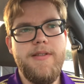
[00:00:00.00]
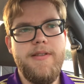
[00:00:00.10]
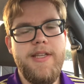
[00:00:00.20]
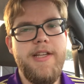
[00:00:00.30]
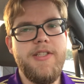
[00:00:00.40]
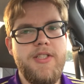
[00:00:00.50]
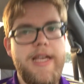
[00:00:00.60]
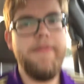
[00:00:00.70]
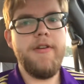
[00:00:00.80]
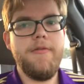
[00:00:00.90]
think a
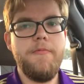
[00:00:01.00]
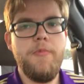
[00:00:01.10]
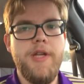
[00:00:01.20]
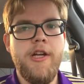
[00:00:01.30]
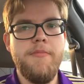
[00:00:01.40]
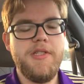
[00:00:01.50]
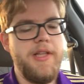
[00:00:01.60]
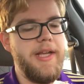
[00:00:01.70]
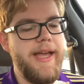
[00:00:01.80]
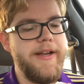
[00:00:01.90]
seven when it comes to
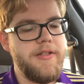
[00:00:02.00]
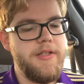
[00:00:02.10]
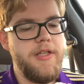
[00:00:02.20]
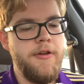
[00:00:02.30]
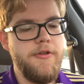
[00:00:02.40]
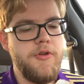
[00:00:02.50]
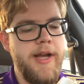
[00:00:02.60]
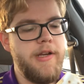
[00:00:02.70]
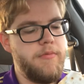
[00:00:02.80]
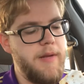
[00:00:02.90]
like actually you know
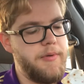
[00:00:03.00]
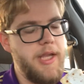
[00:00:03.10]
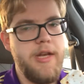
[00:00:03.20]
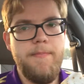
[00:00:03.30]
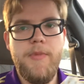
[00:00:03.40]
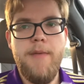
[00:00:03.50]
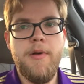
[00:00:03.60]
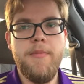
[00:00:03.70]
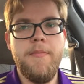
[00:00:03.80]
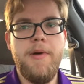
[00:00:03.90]
trying to replicate a
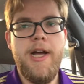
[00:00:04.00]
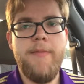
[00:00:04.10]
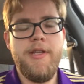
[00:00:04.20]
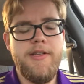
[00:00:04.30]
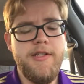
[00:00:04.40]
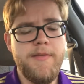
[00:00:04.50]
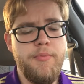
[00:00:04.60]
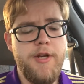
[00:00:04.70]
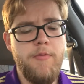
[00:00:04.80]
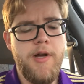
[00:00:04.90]
pumpkin pie. I mean, it does it
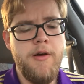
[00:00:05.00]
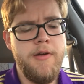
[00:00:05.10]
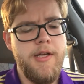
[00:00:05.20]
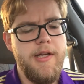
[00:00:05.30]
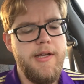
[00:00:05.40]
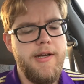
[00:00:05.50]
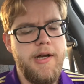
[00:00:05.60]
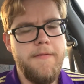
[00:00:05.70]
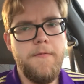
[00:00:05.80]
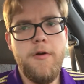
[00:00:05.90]
pretty well
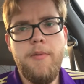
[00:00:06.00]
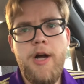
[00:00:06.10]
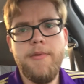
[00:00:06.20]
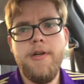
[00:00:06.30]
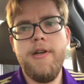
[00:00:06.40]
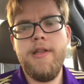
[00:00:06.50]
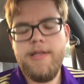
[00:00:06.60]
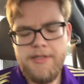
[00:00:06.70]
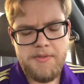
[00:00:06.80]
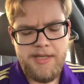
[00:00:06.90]
uh, for a pop tart. I
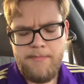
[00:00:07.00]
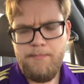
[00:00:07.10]
think this was like